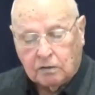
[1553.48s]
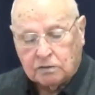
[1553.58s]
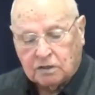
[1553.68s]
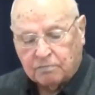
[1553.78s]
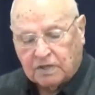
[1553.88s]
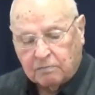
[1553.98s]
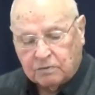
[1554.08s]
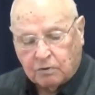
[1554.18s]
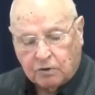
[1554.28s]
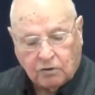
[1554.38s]

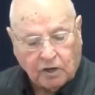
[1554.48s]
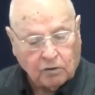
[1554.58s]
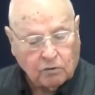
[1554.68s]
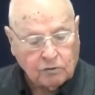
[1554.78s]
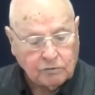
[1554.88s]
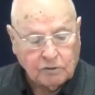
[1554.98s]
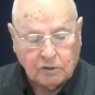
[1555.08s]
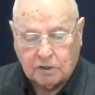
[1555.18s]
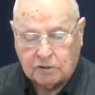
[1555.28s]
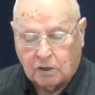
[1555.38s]
Sometimes when you get old, you
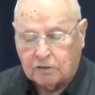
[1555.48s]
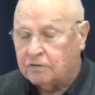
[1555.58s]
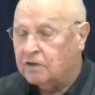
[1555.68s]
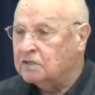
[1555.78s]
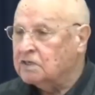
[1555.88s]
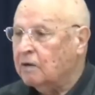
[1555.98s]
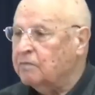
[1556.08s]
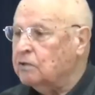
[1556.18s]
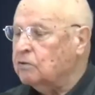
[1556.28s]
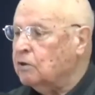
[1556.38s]
get a lot of things come
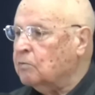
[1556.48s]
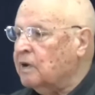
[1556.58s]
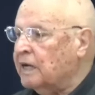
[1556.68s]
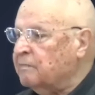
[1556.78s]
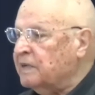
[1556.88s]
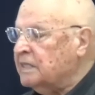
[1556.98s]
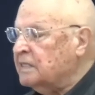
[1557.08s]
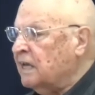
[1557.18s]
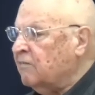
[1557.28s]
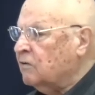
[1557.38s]
into your mind, but the
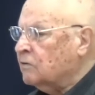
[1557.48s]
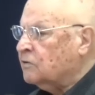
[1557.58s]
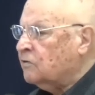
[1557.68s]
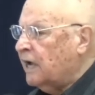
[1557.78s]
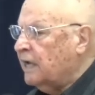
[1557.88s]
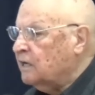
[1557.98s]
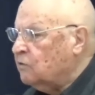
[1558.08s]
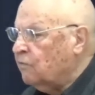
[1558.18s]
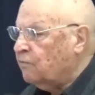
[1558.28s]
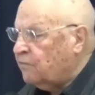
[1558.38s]
devil tried
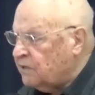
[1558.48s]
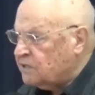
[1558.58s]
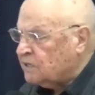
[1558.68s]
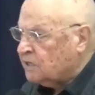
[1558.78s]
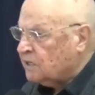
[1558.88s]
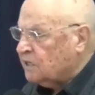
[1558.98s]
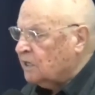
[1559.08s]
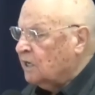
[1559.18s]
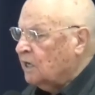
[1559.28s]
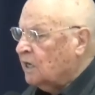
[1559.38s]
to
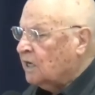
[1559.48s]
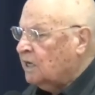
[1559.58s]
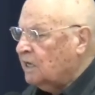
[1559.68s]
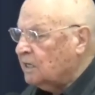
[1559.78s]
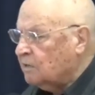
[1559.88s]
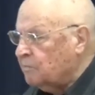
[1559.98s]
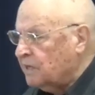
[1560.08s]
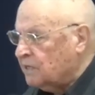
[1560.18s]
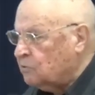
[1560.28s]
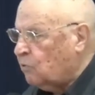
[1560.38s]
physically kill
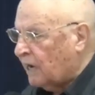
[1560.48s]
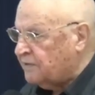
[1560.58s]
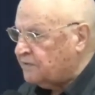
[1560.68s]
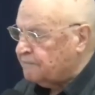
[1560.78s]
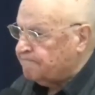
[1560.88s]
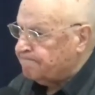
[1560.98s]
me twice.